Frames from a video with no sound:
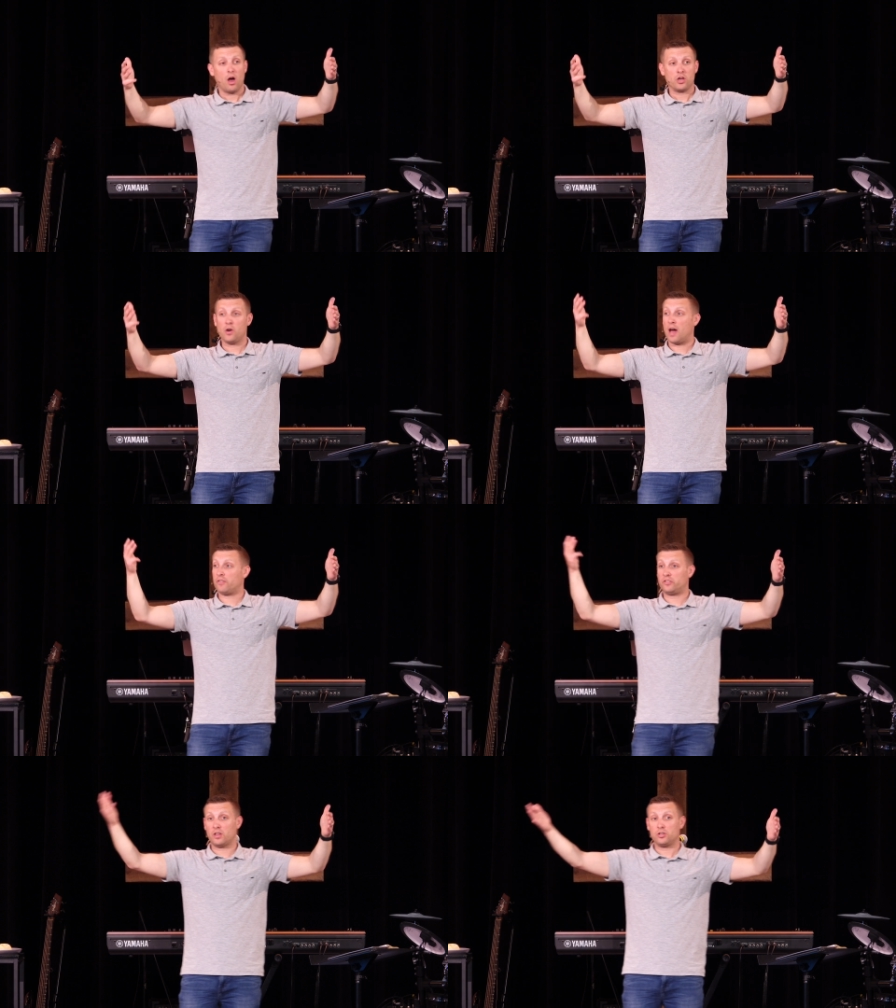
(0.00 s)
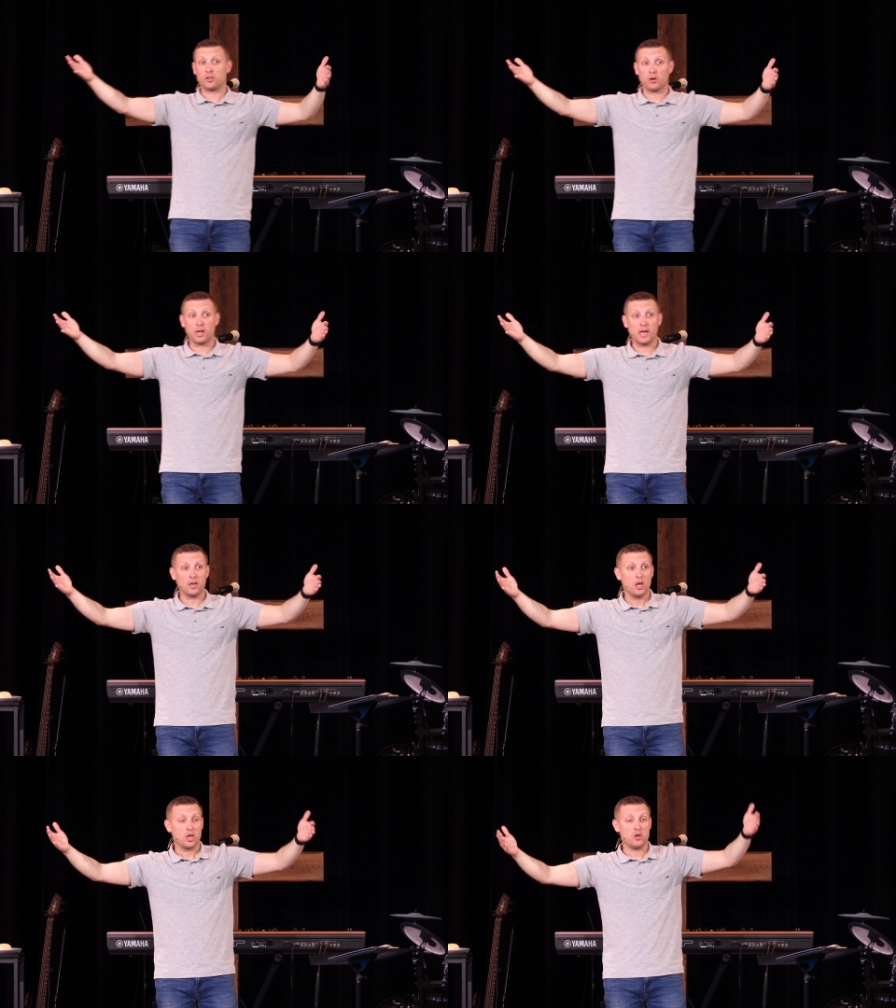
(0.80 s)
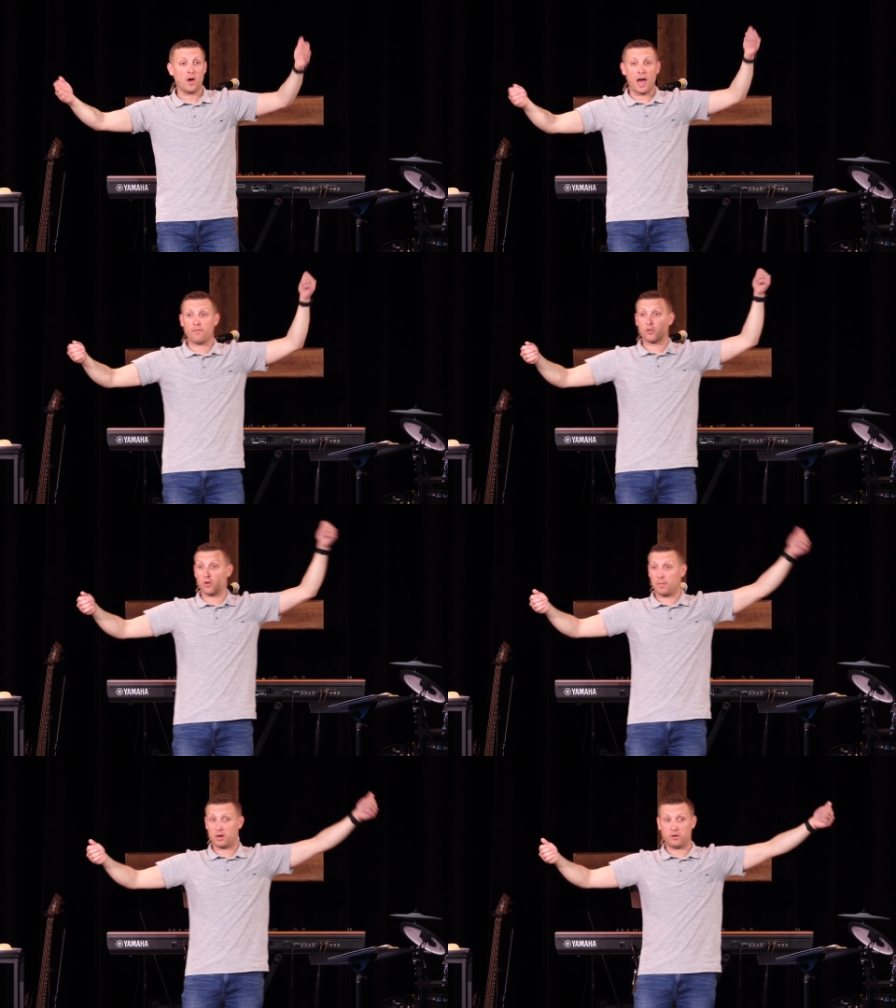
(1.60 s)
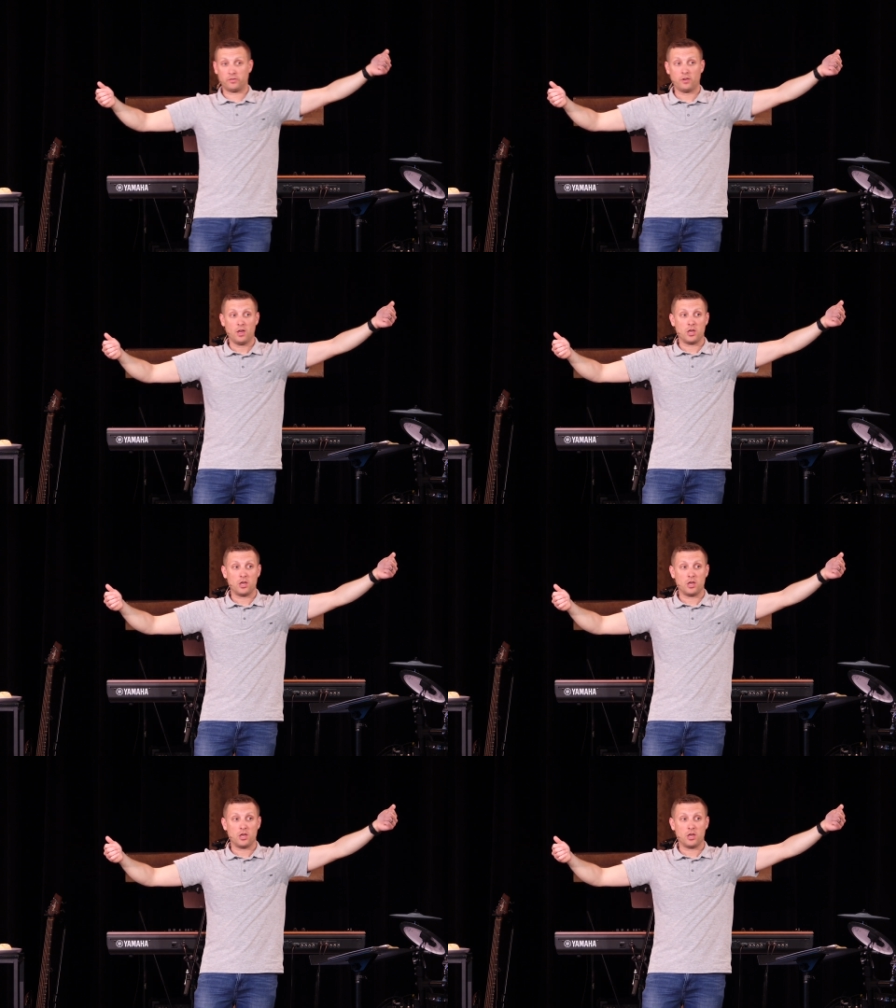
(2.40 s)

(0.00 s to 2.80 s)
You have a centurion, you have criminals.